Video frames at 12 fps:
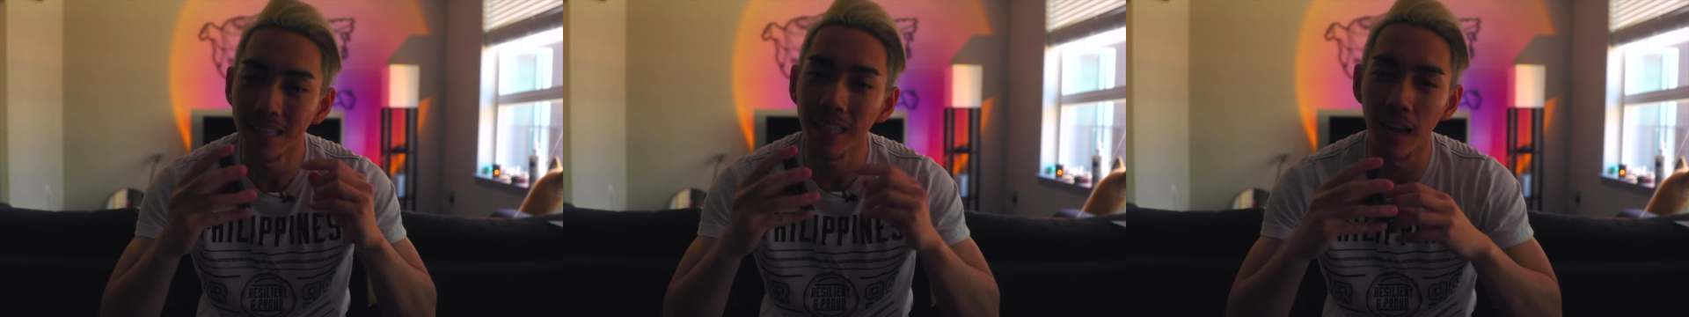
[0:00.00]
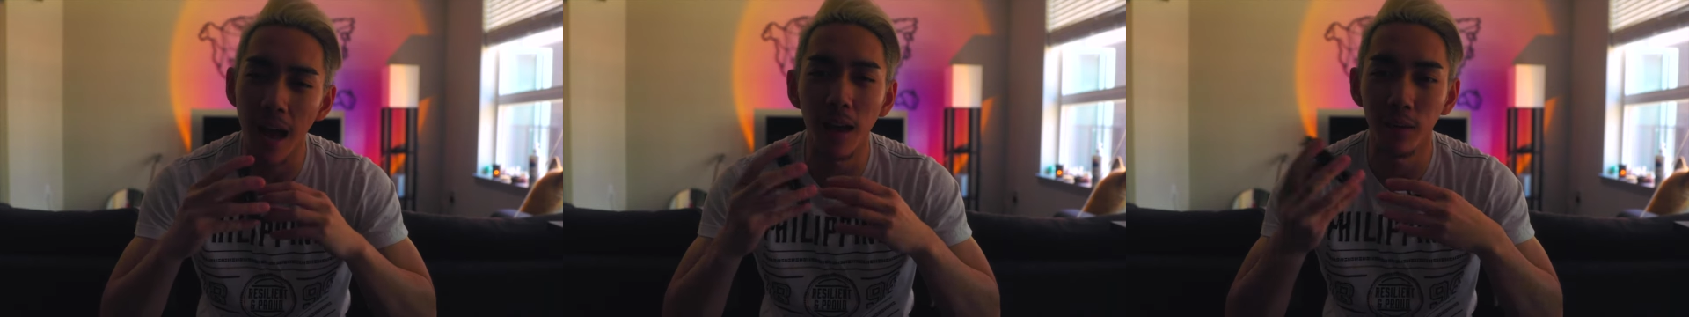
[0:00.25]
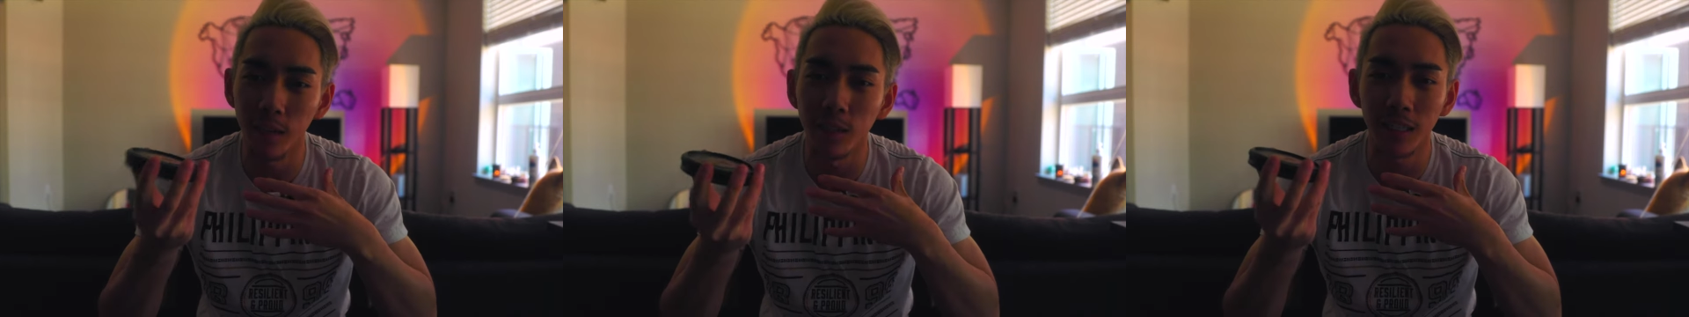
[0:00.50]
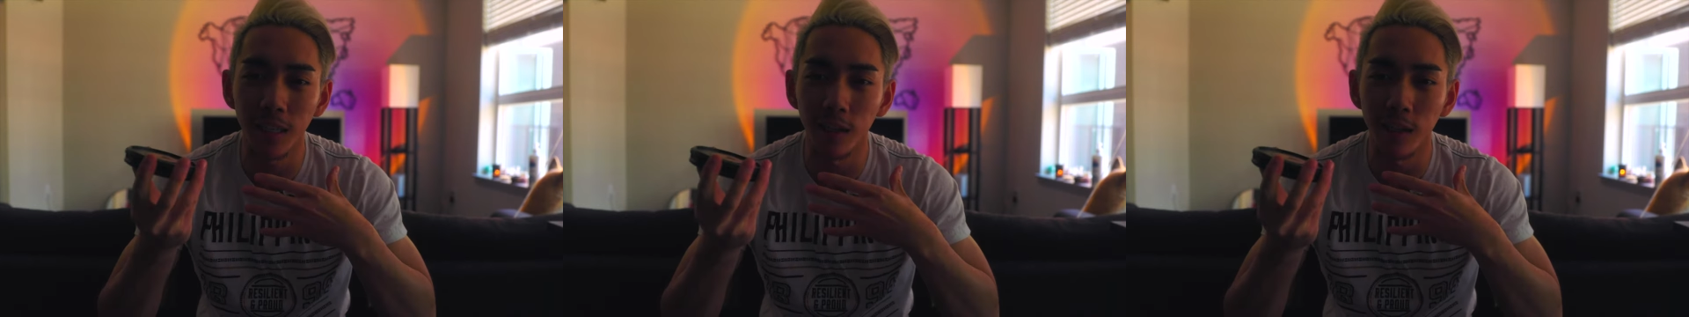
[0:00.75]
I
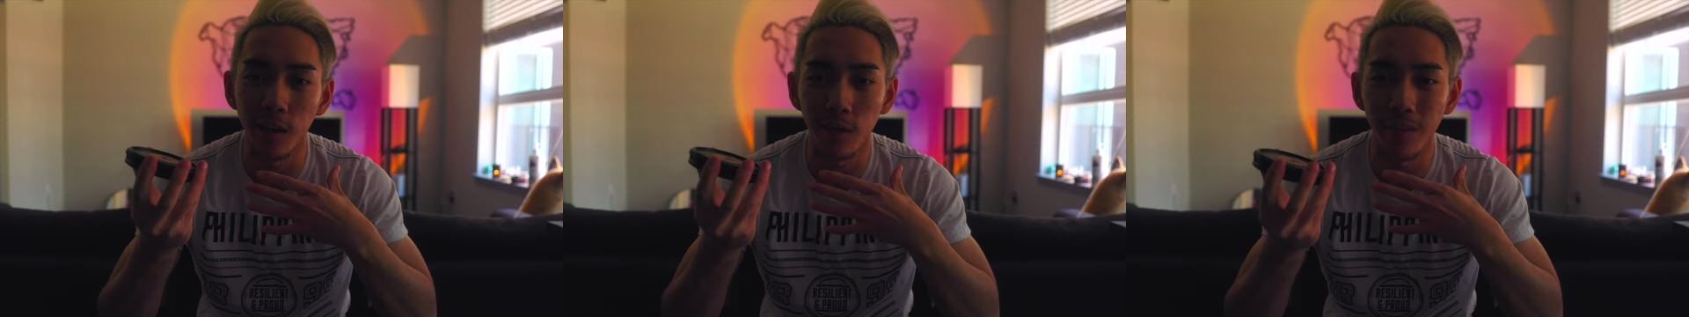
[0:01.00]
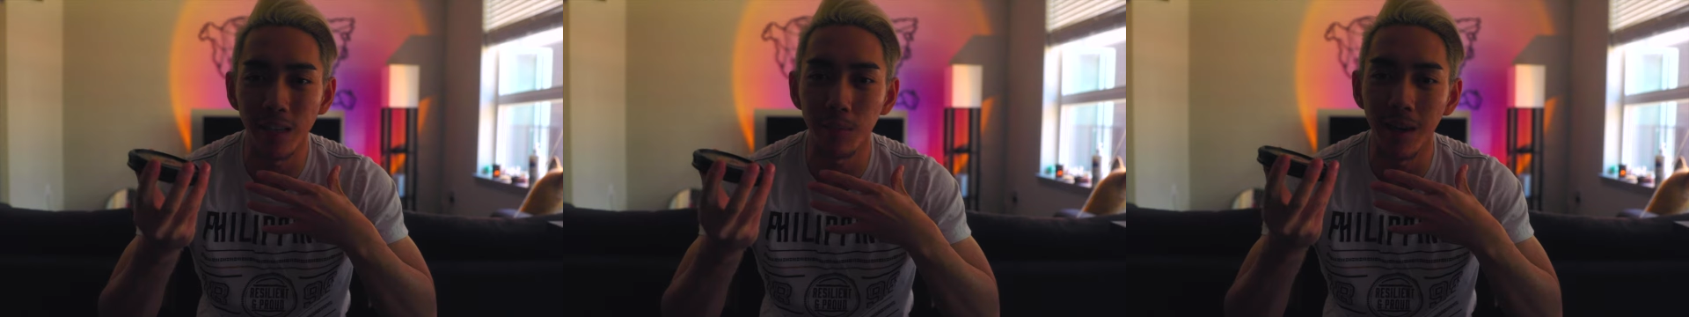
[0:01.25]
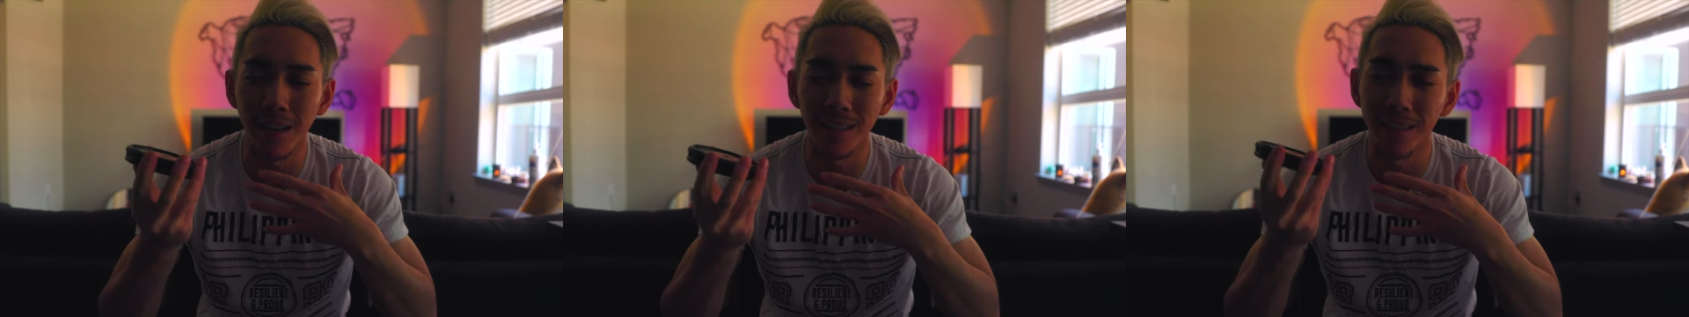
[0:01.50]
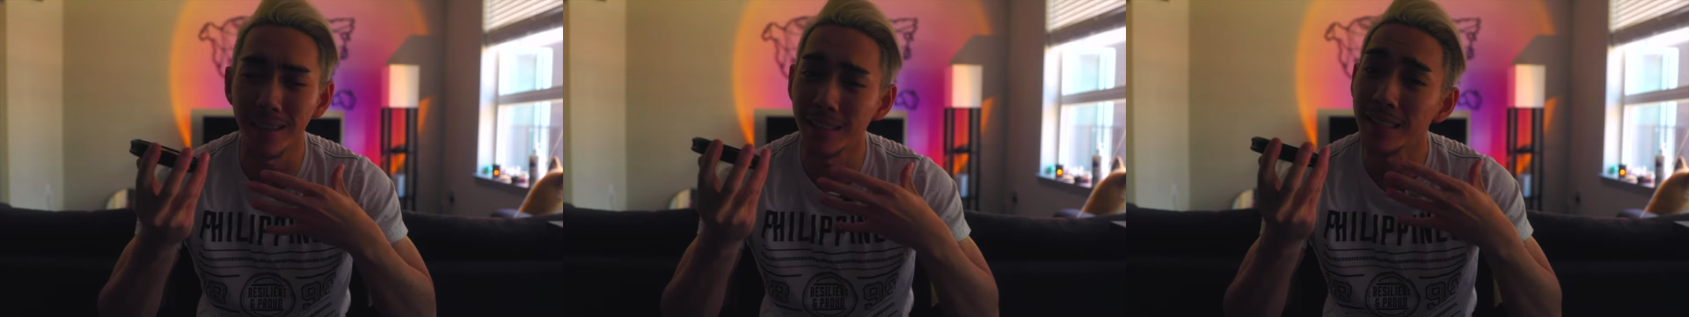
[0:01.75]
consider an investment
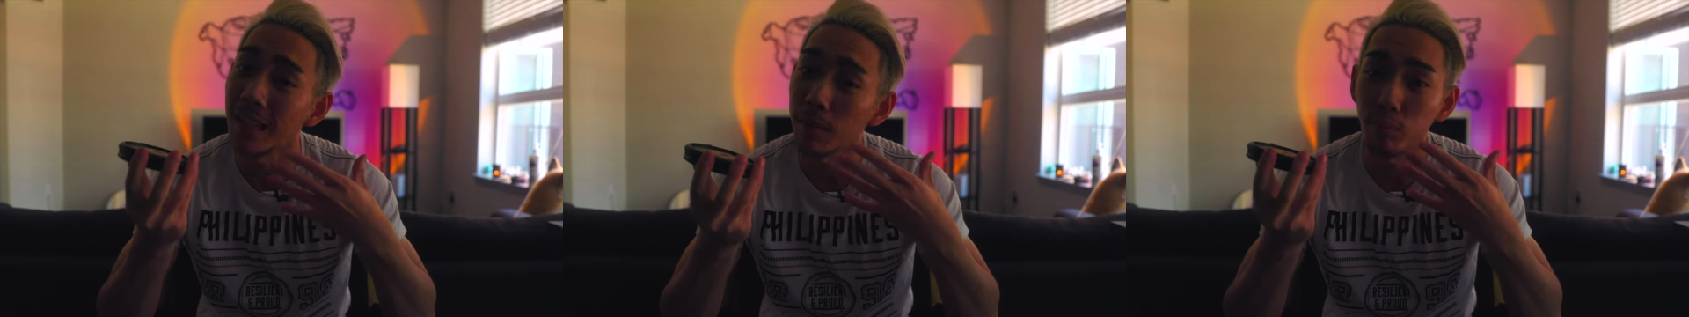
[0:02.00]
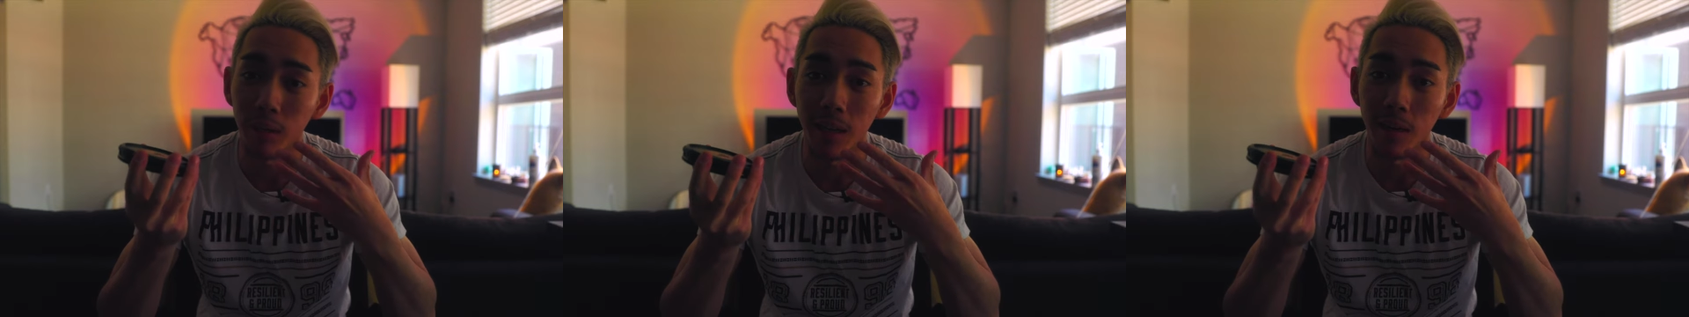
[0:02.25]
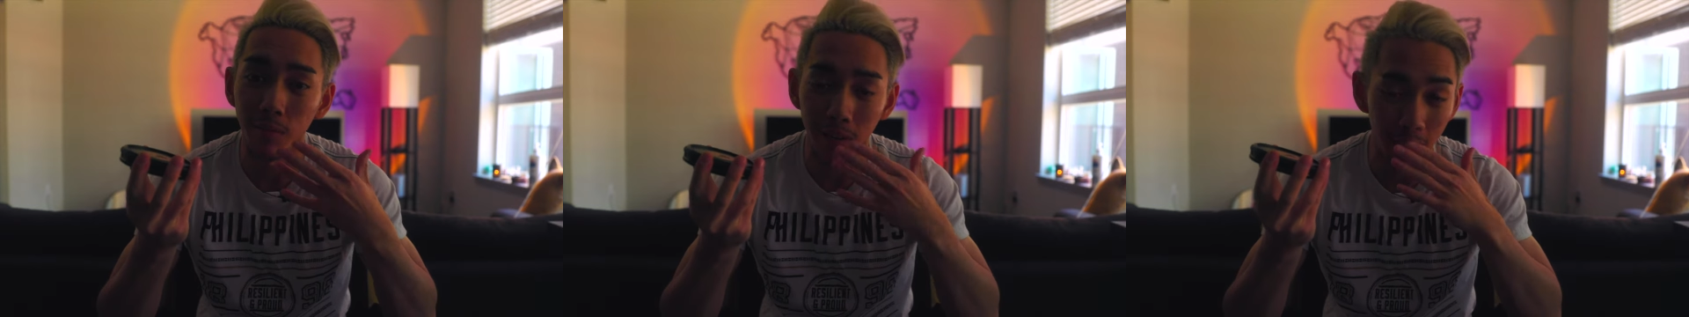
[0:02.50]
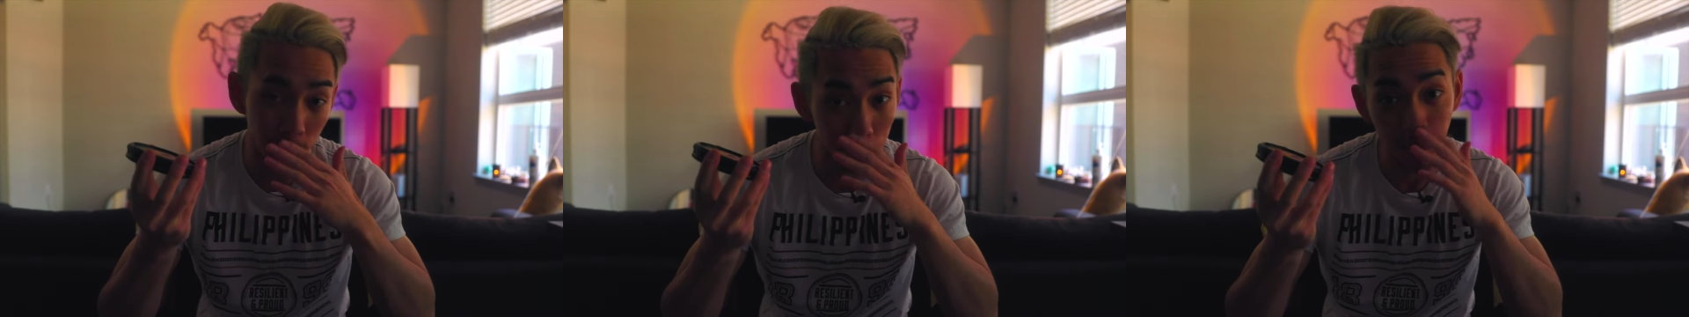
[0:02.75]
anything that's like pretty
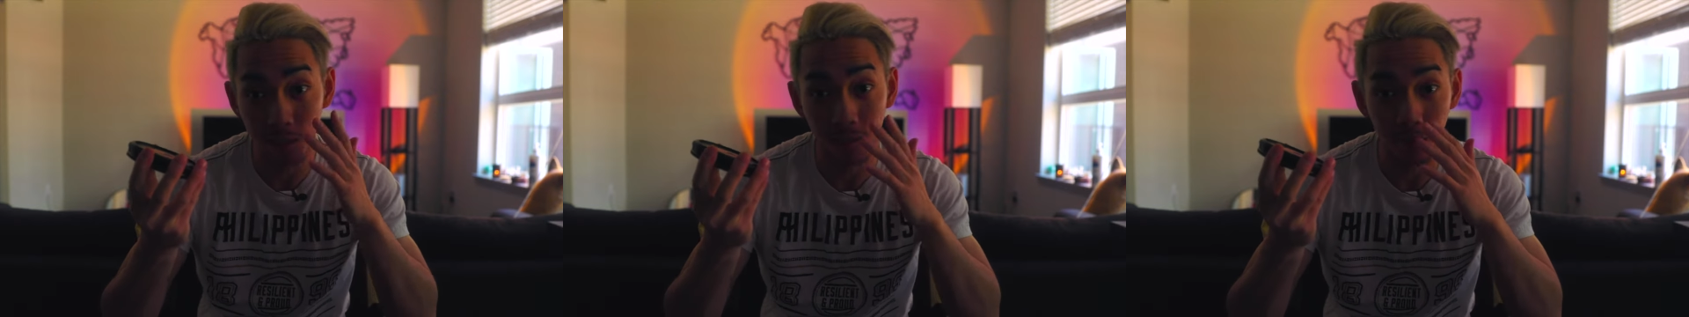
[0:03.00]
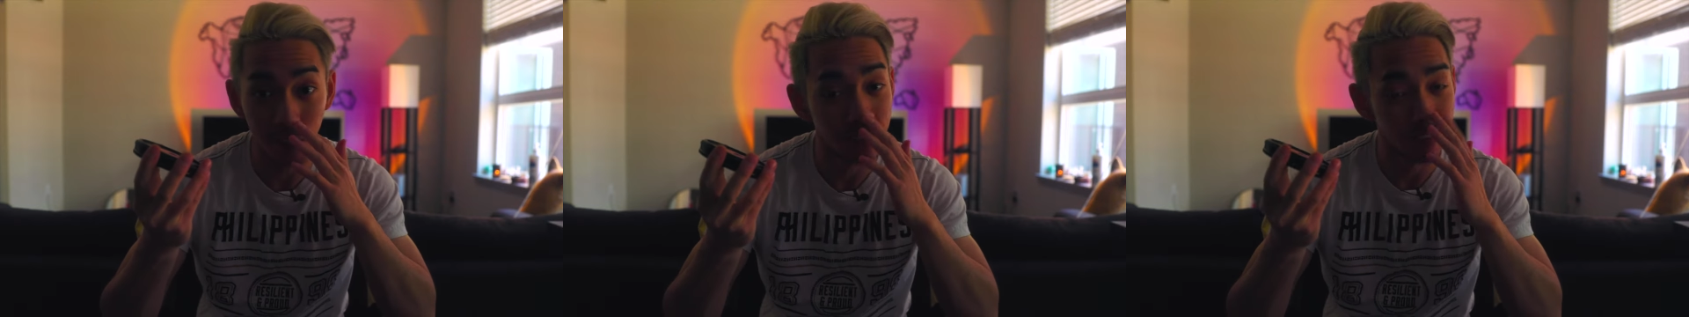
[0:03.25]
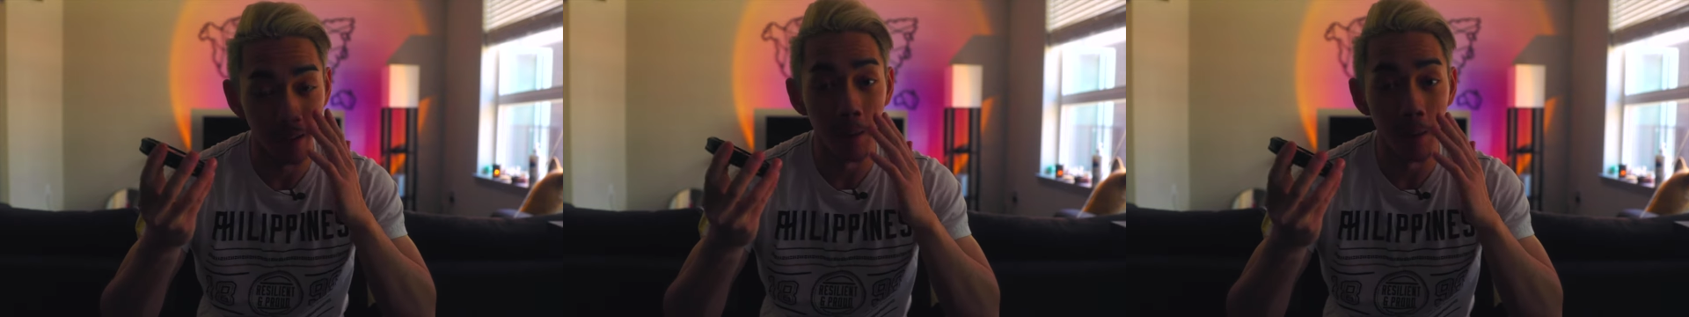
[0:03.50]
expensive.